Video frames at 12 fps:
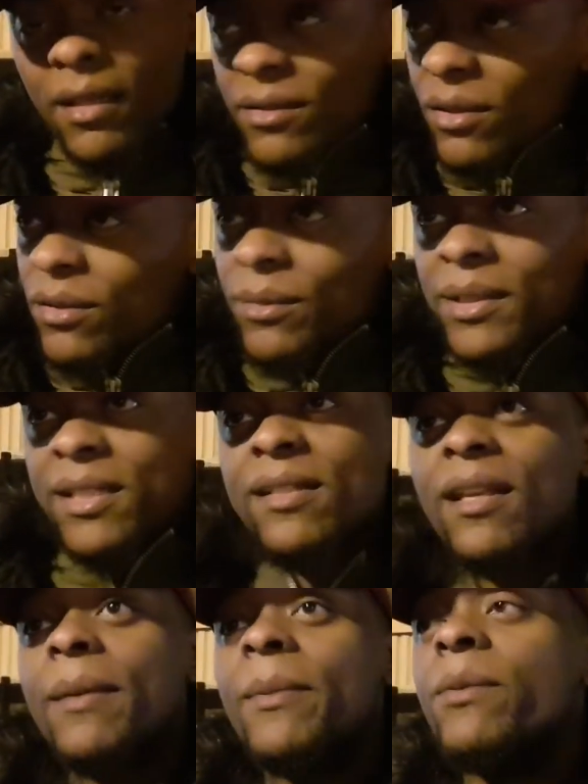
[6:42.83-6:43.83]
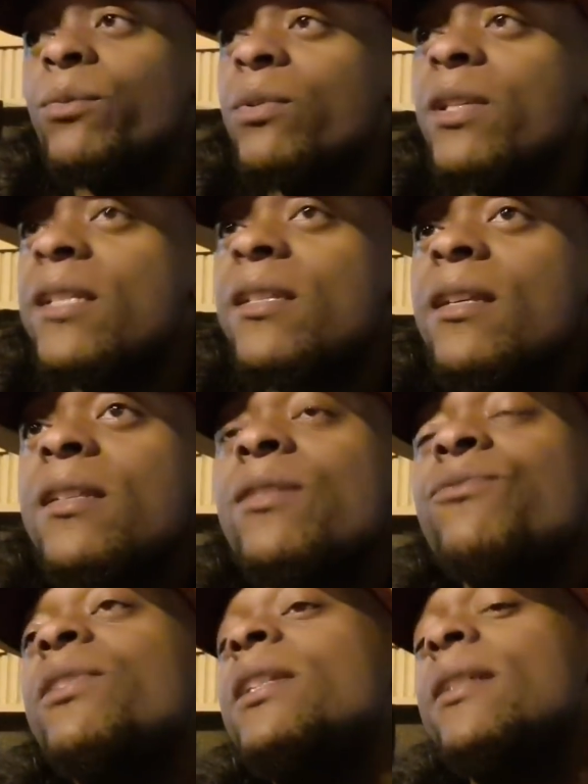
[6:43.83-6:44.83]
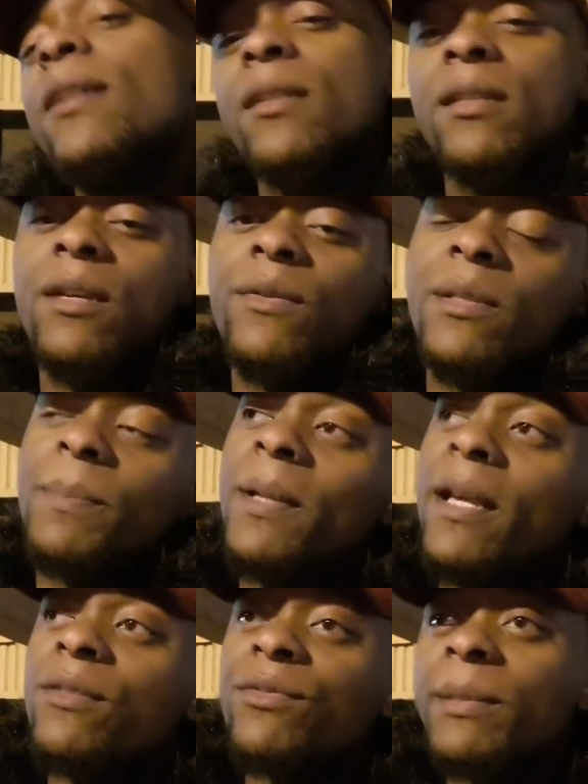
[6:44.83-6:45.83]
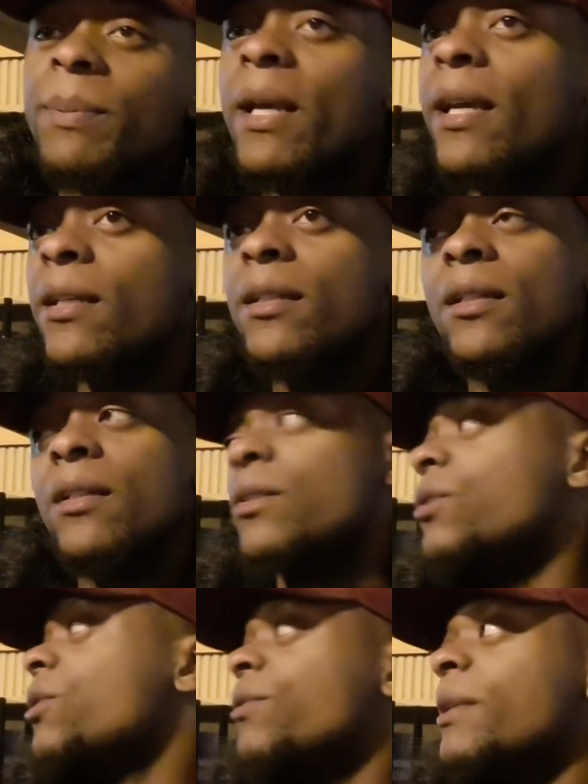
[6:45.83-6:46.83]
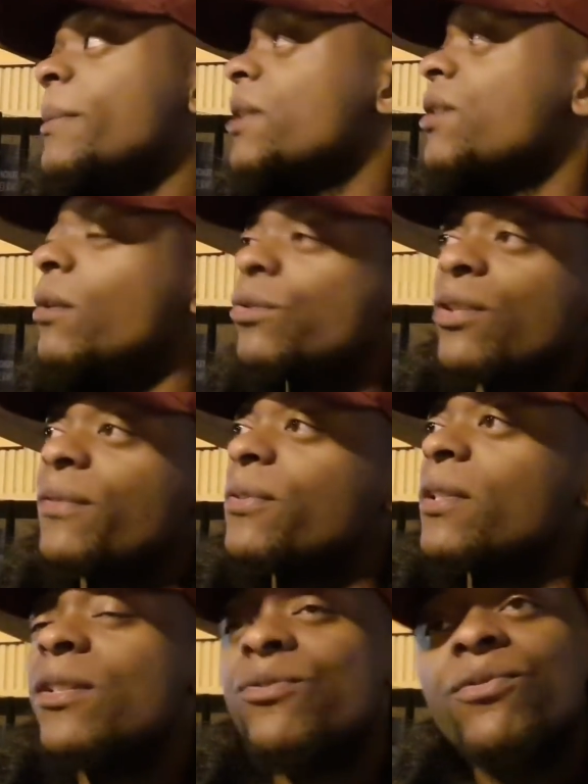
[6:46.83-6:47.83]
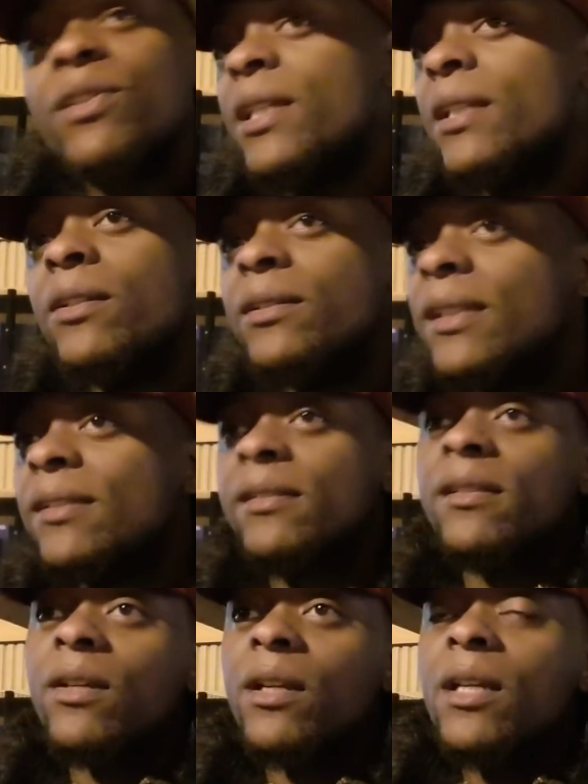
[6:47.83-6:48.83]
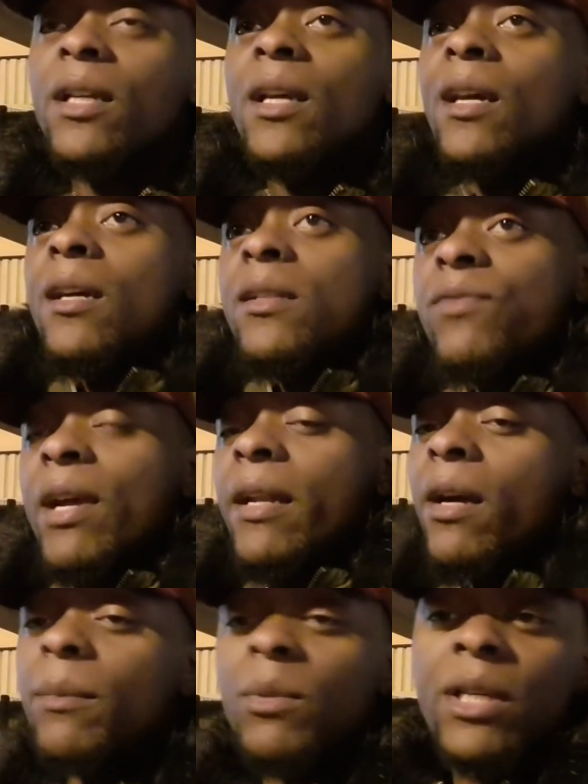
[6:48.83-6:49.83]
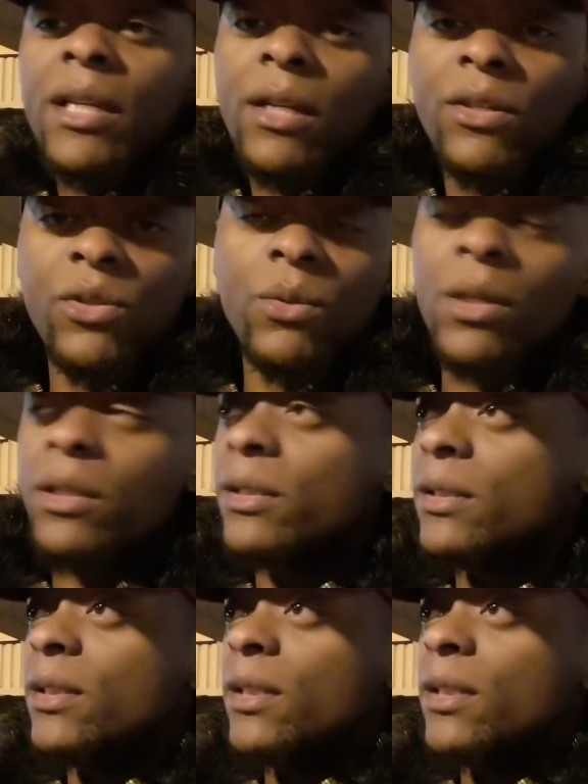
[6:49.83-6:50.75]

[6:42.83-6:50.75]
I don't know what to say, man. Is it really necessary to play a replay, to do a rematch at Old Trafford? It's really not necessary. Because right now I'm looking at the squad.